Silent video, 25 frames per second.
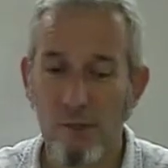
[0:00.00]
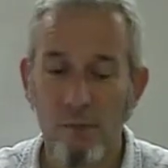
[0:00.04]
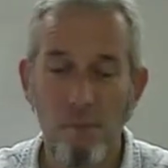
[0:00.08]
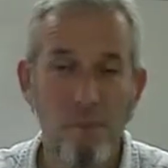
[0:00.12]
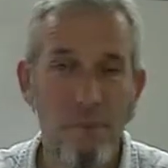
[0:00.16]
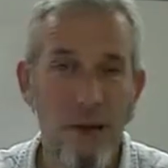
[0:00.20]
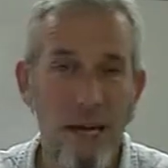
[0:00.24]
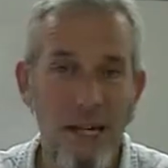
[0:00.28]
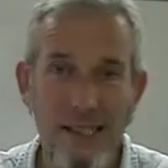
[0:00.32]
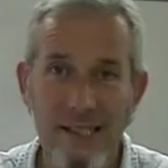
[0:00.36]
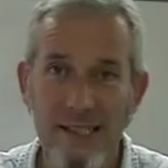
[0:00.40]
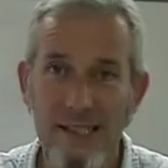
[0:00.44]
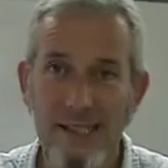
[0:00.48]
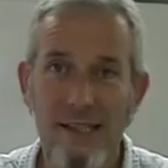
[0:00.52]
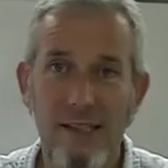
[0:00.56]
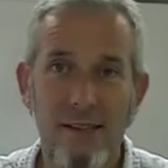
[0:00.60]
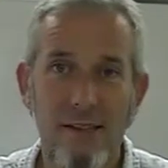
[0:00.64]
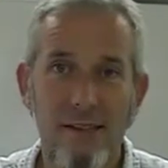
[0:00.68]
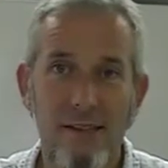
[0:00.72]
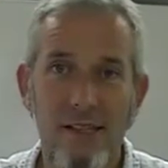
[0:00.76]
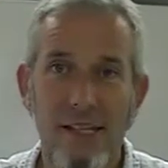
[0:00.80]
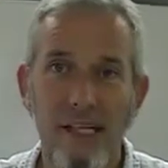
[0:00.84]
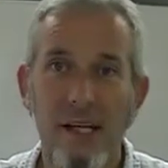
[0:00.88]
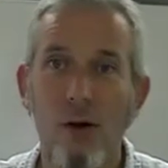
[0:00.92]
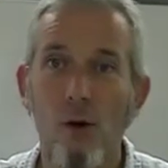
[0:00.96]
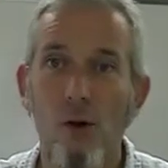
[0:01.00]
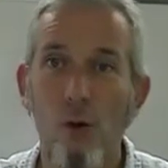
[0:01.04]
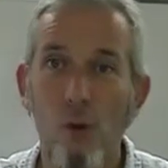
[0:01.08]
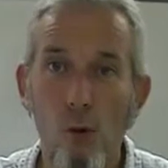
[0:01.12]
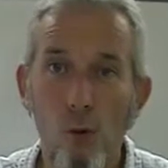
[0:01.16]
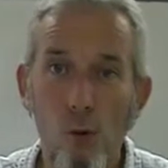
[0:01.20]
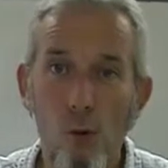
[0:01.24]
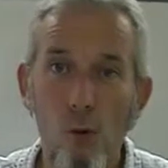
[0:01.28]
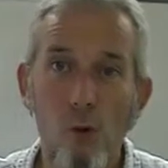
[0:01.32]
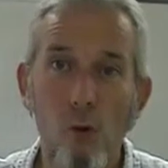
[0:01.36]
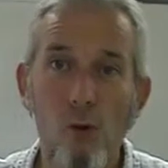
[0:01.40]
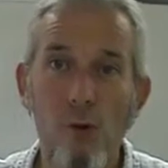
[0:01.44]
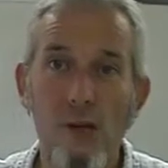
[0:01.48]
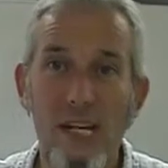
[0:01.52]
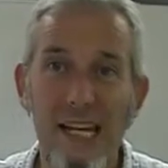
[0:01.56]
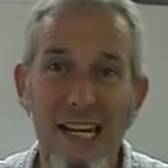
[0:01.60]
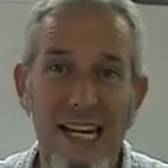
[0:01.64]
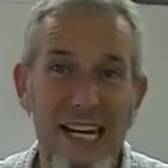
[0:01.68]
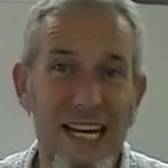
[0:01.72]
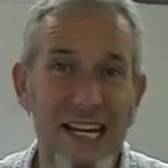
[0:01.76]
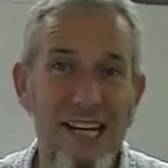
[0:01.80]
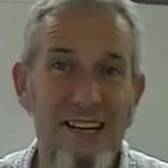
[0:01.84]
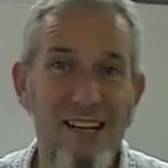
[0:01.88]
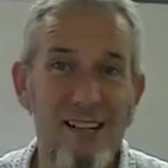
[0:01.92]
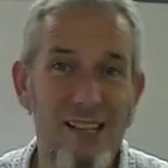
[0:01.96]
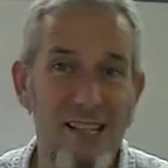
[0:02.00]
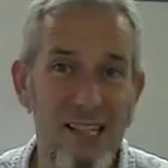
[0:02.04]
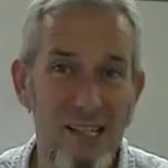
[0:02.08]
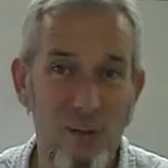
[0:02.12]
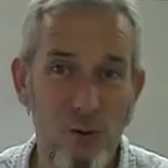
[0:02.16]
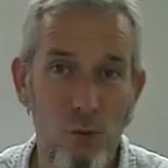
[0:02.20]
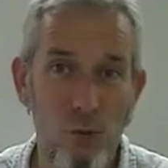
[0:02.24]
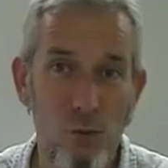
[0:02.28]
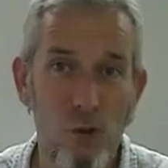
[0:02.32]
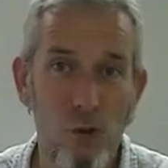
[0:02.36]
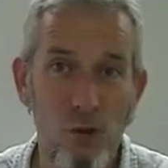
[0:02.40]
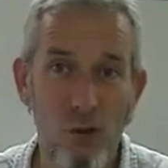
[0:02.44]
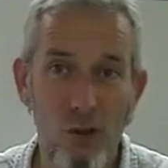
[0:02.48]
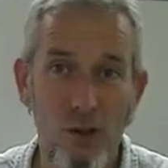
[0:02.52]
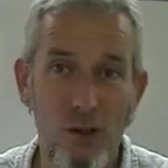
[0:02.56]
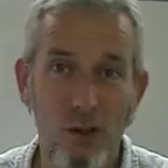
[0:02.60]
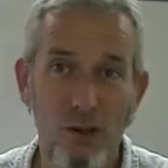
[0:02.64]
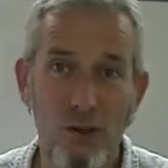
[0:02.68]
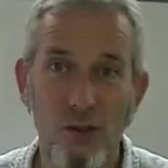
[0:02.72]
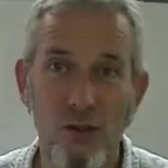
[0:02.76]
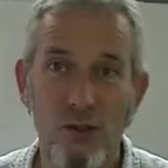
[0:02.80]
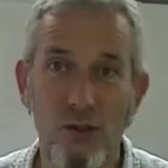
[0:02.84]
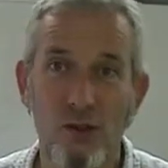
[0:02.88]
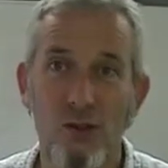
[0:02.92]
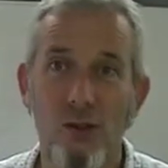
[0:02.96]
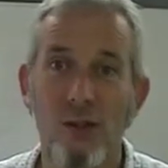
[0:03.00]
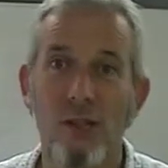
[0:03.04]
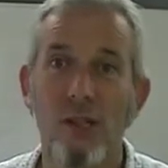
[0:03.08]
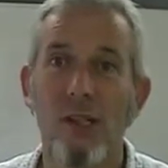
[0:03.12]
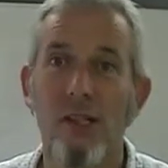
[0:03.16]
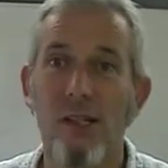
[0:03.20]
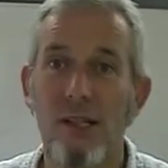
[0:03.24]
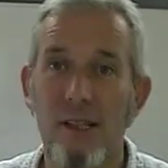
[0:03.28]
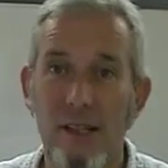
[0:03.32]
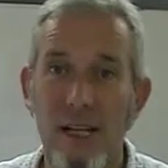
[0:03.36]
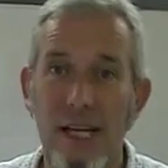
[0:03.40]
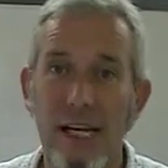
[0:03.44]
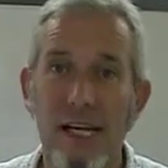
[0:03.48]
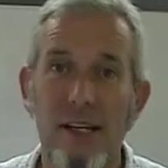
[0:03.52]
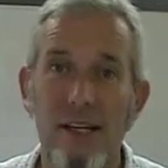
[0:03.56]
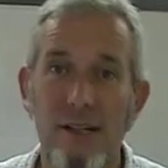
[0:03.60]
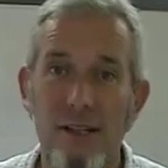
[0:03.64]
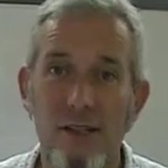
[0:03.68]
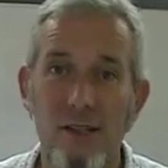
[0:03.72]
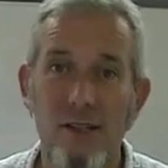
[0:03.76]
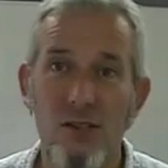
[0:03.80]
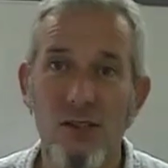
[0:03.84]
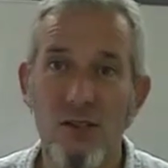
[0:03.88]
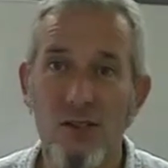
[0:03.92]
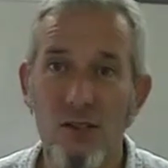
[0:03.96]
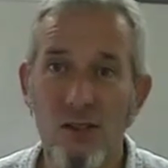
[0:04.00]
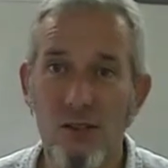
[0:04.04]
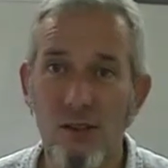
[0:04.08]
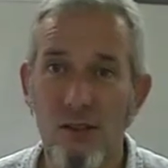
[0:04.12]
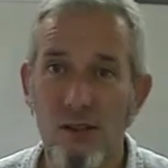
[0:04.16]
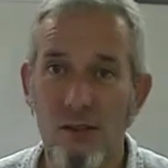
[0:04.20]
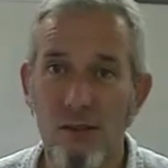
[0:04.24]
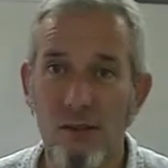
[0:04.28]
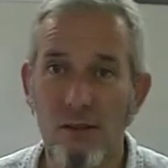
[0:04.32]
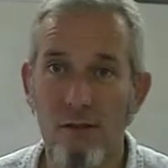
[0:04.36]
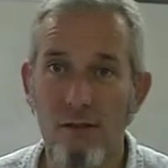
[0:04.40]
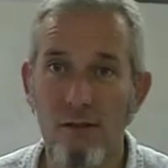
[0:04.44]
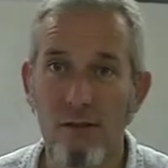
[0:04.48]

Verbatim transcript: Basically, all the English words they understood.